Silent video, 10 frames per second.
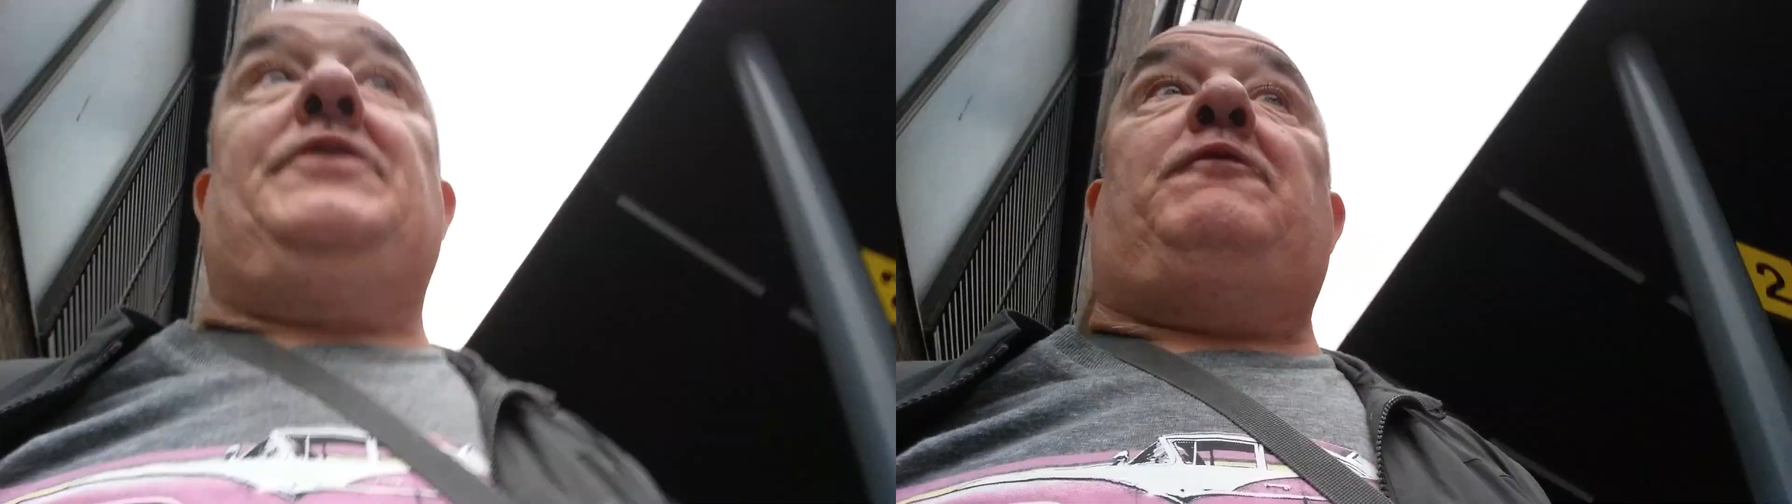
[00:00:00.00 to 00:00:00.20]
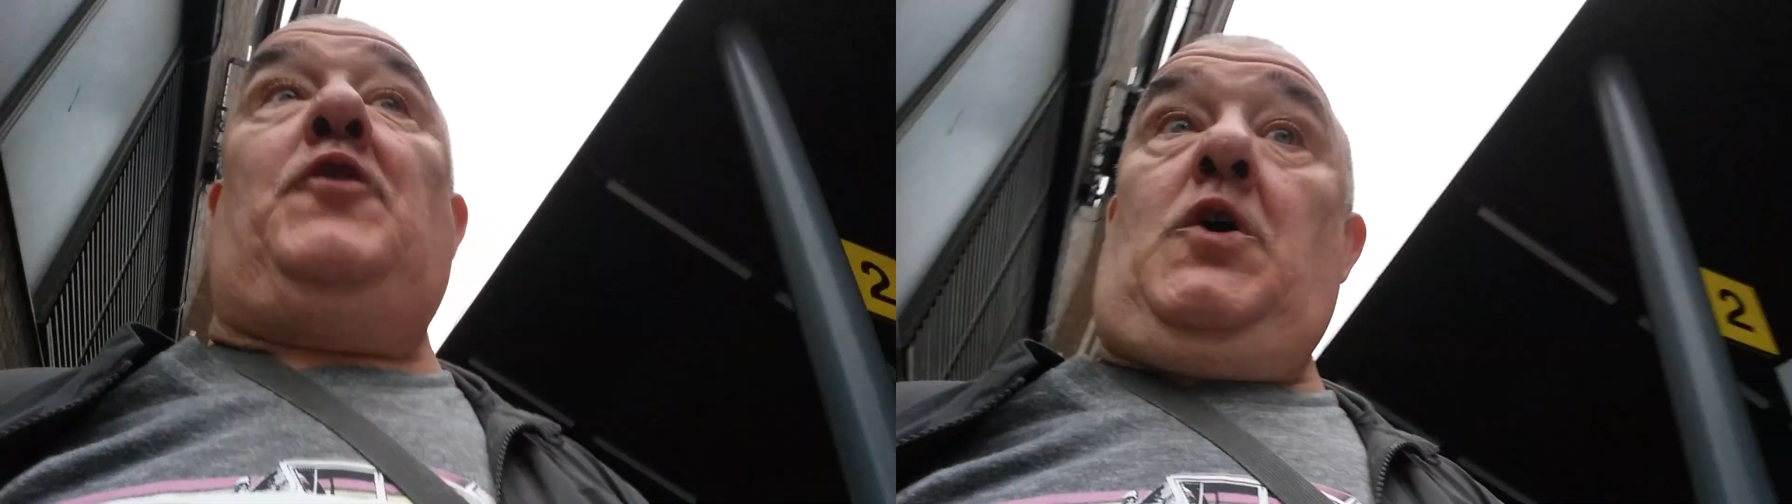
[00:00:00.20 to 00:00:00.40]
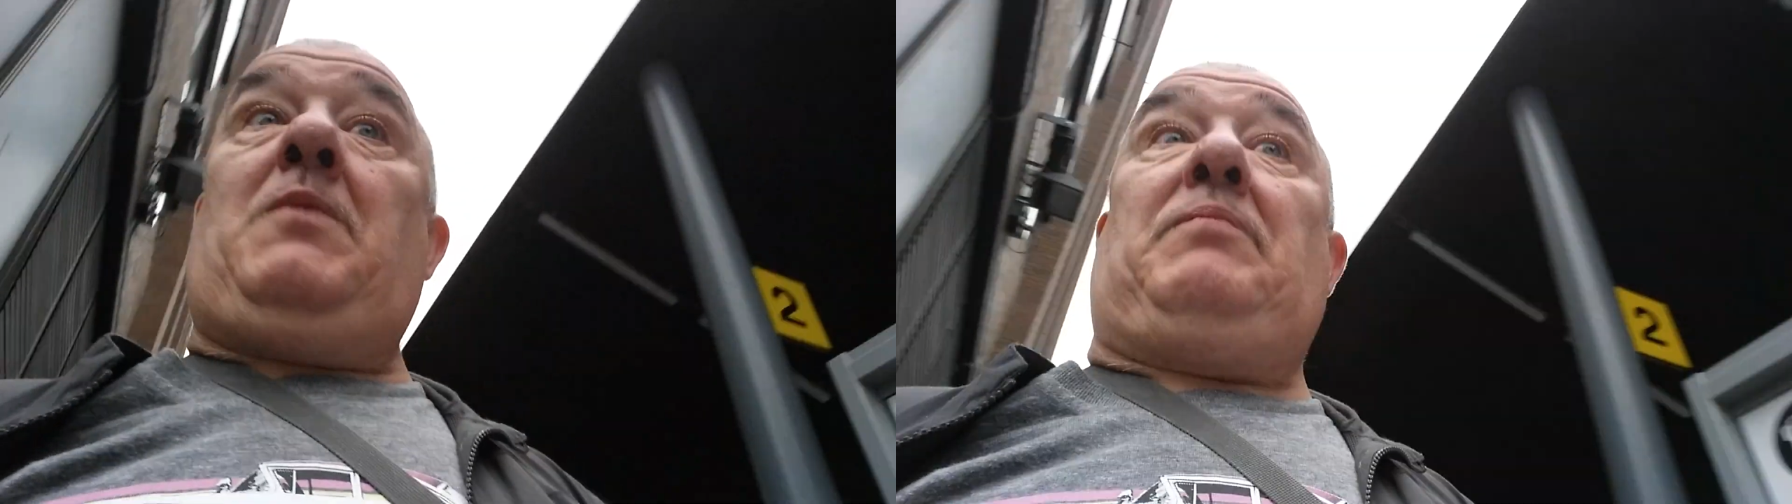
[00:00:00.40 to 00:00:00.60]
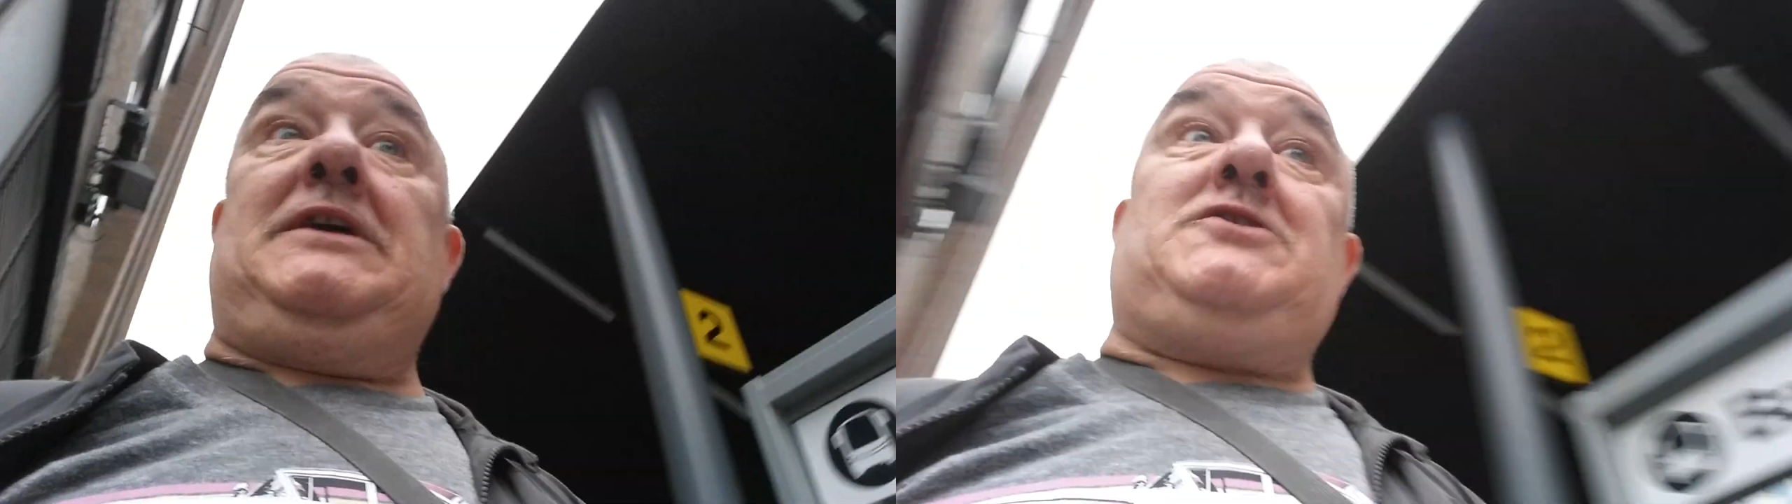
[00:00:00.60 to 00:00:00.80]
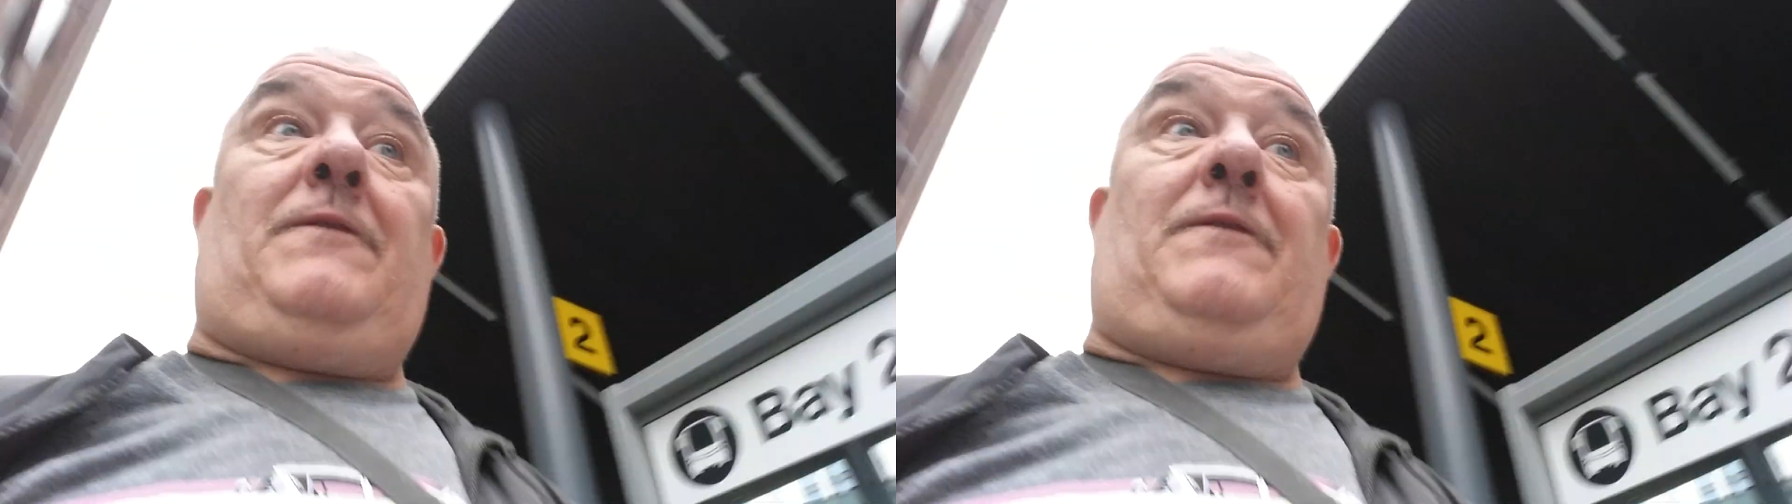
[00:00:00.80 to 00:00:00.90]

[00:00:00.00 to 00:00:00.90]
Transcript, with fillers: the former police